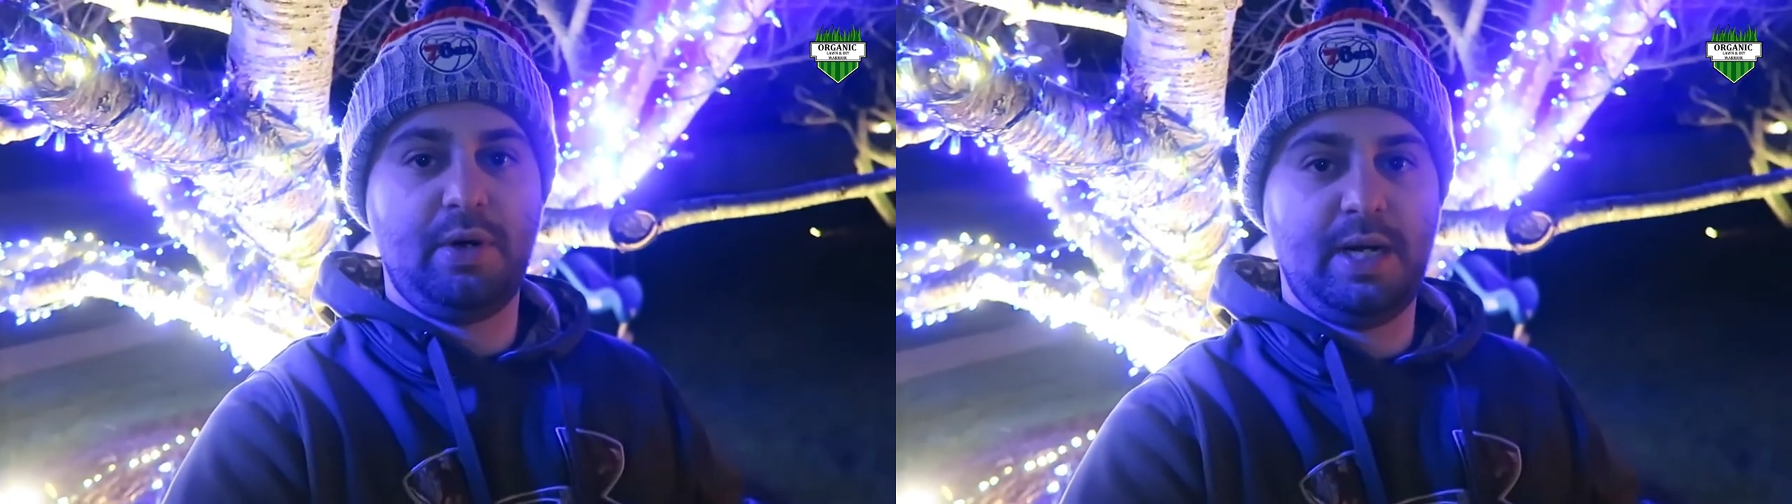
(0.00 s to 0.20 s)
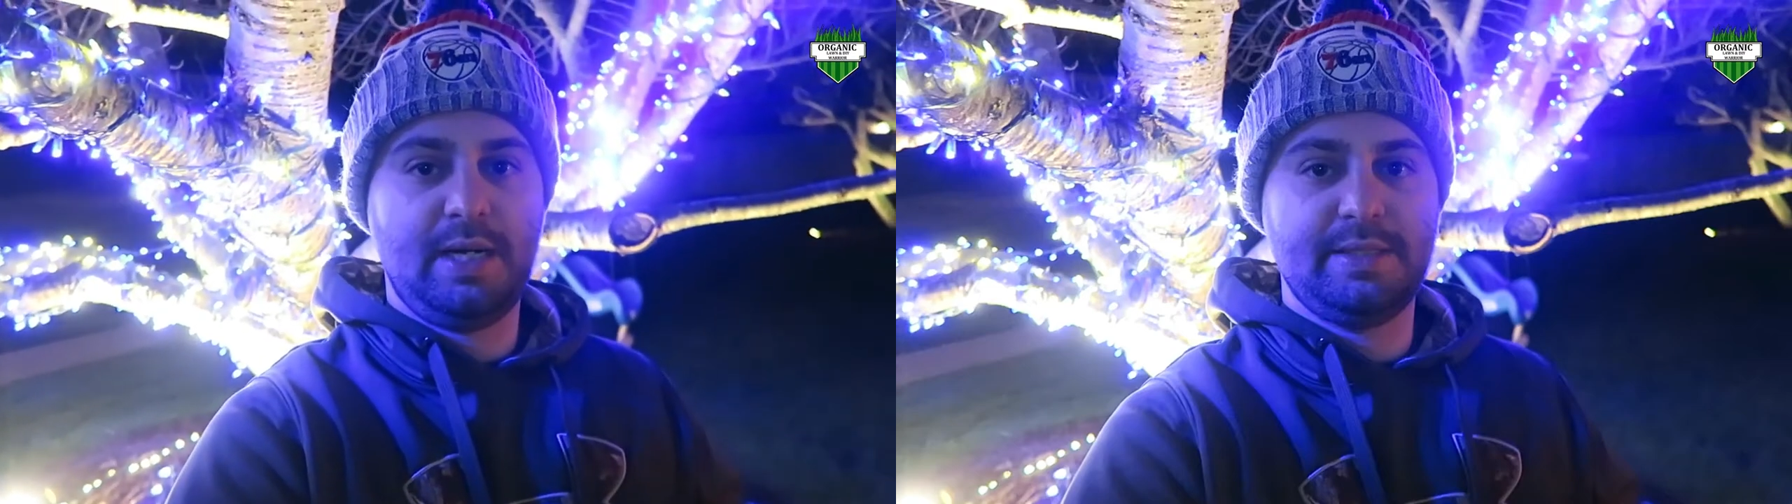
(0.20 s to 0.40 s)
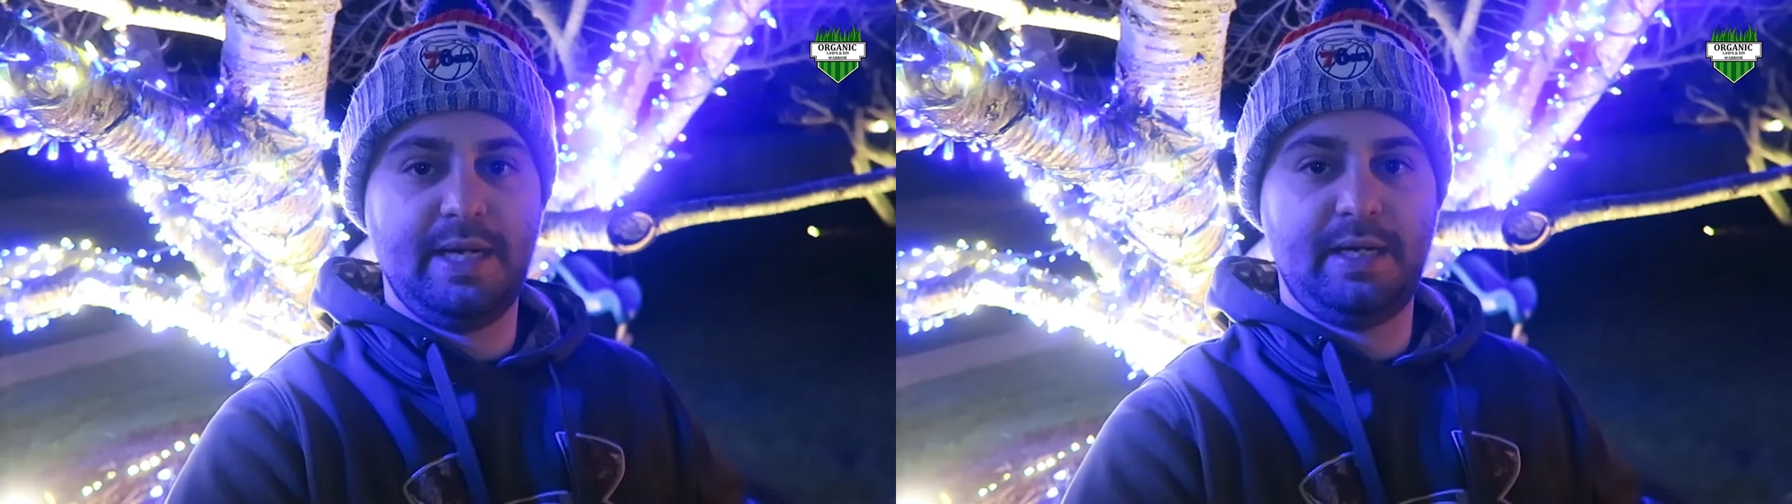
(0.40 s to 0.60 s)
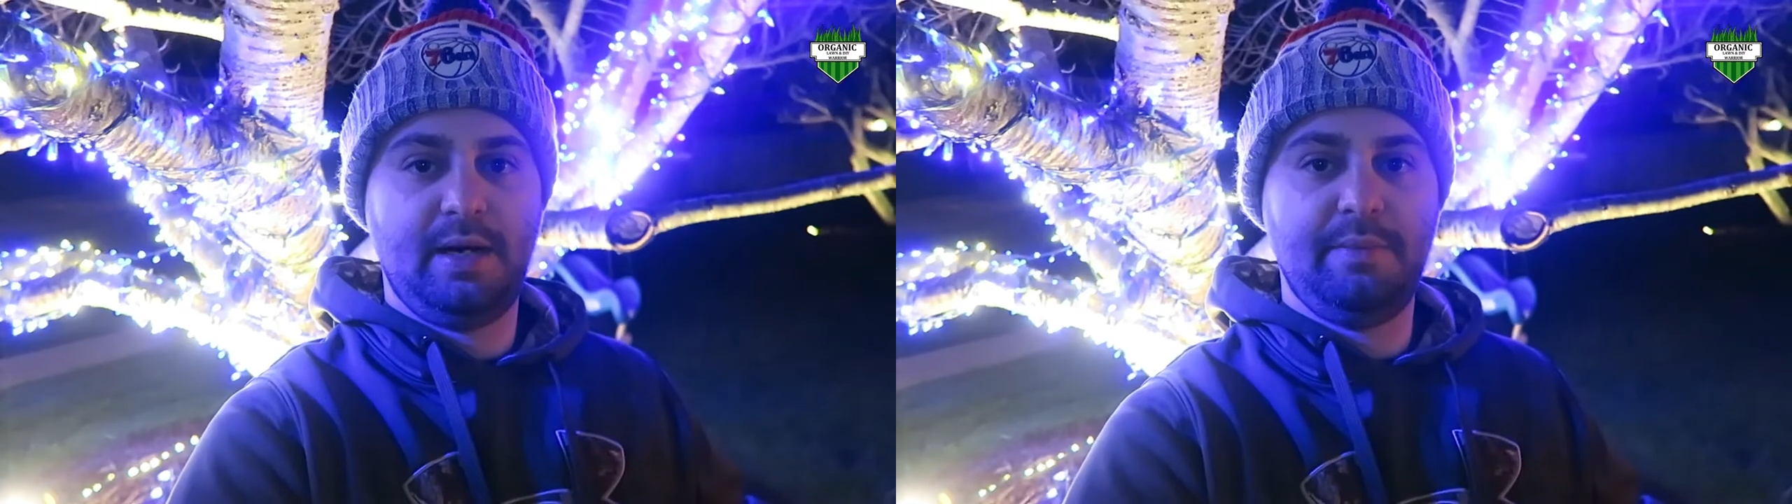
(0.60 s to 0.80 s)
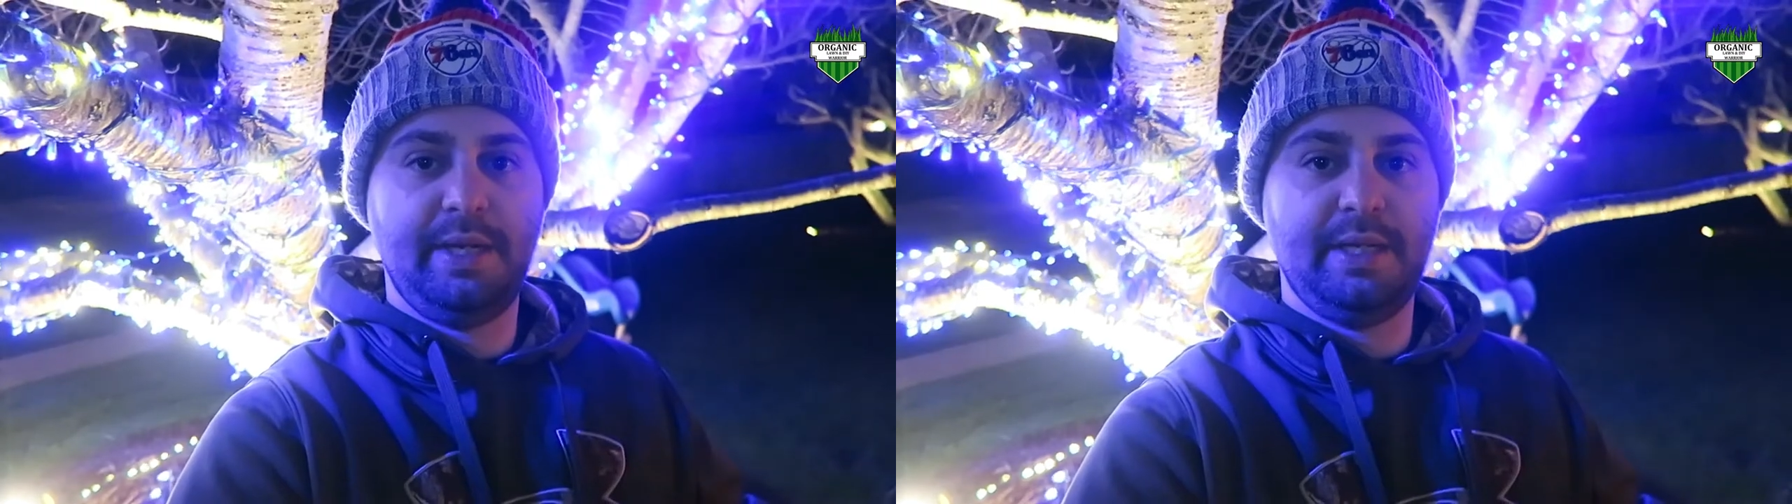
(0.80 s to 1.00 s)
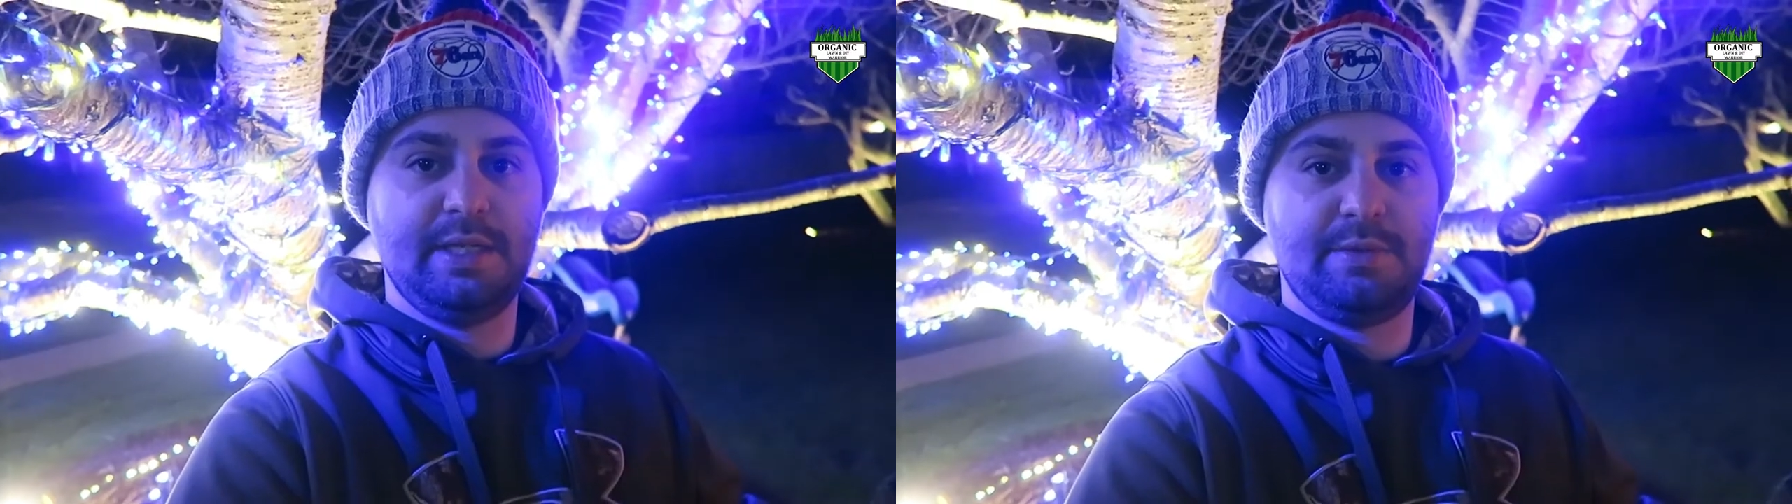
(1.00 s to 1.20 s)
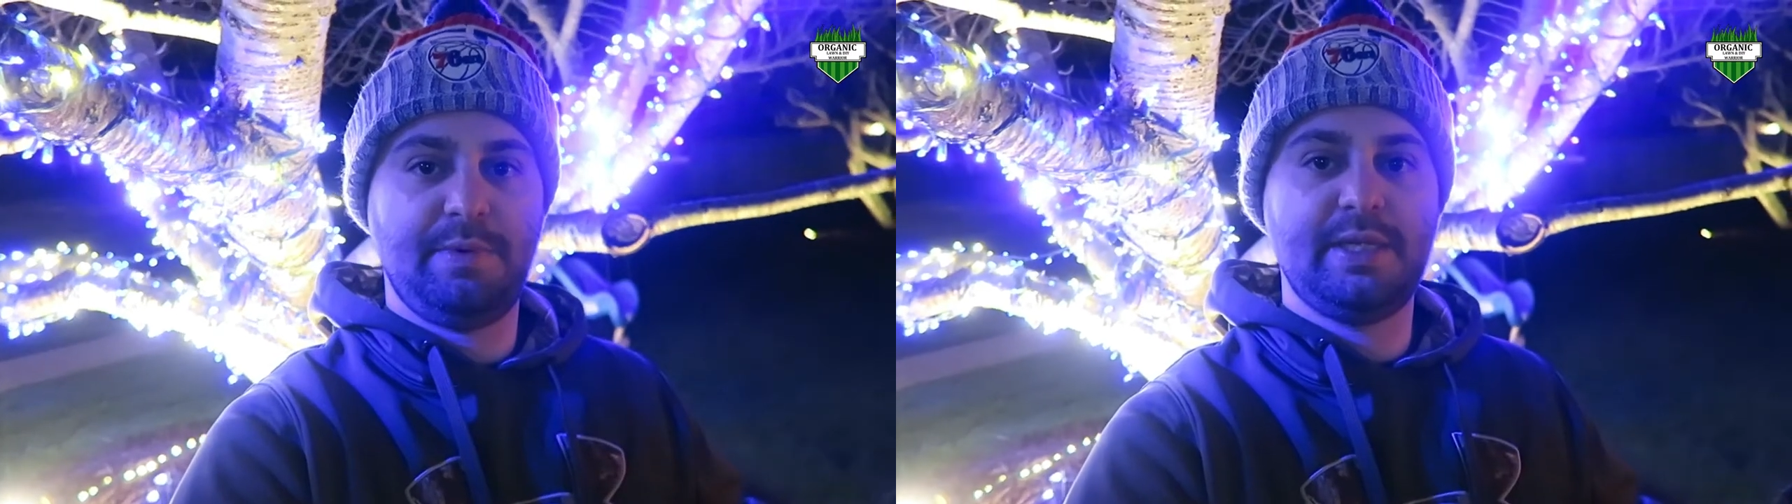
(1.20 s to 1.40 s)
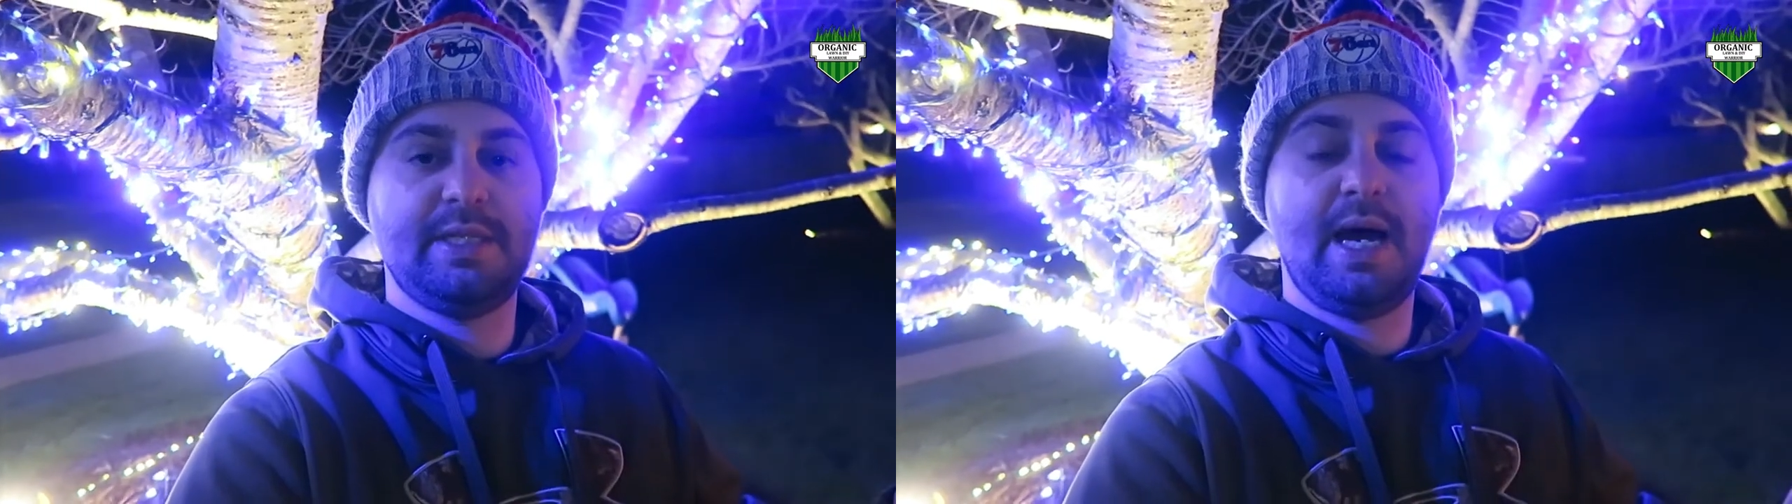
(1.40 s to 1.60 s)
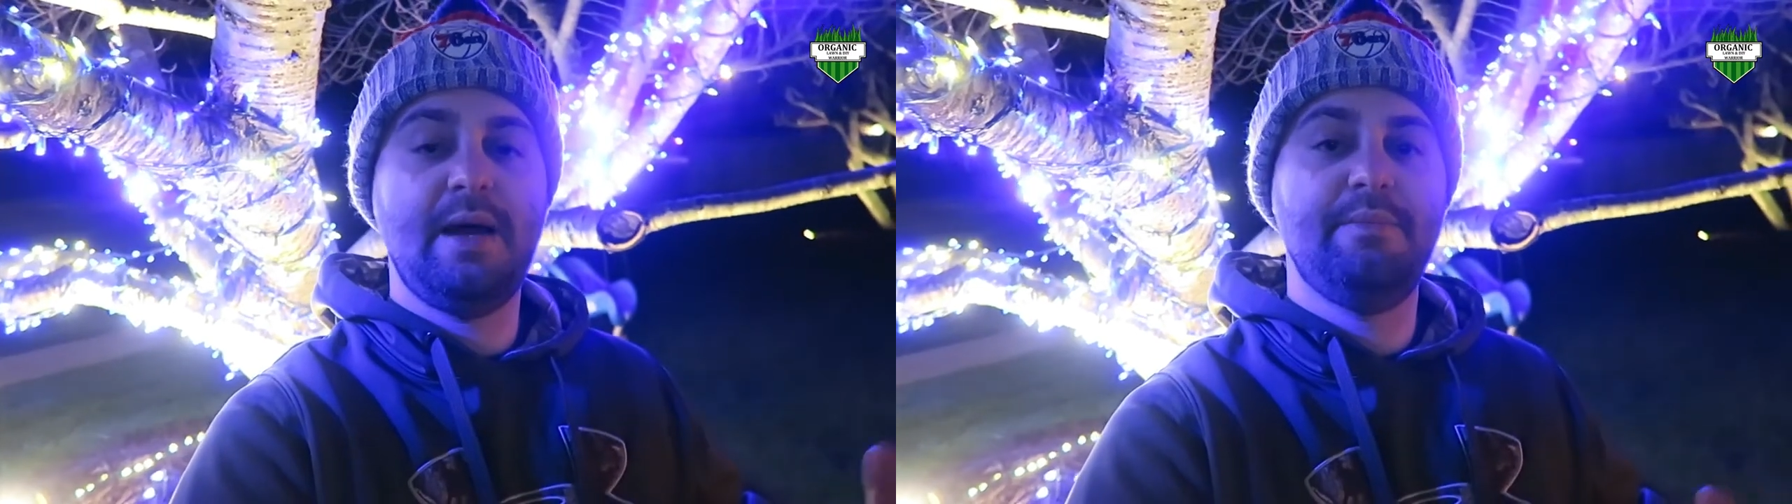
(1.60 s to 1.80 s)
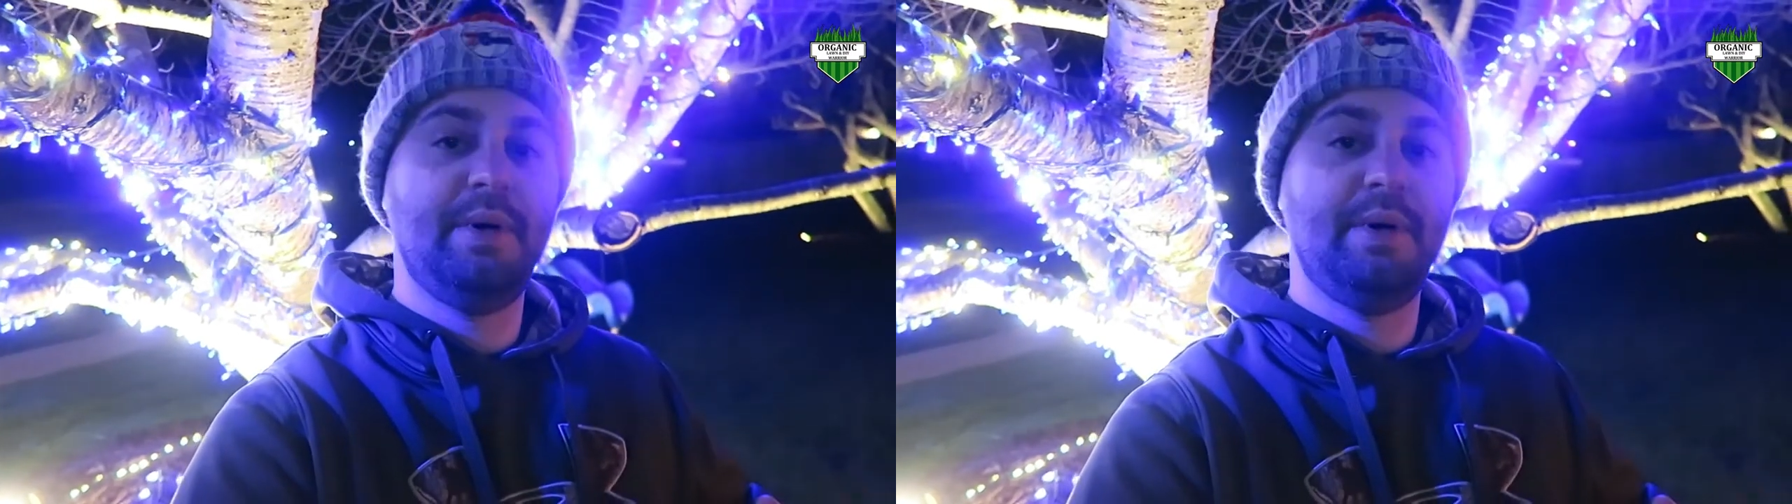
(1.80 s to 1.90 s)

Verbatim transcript: content coming in the springtime.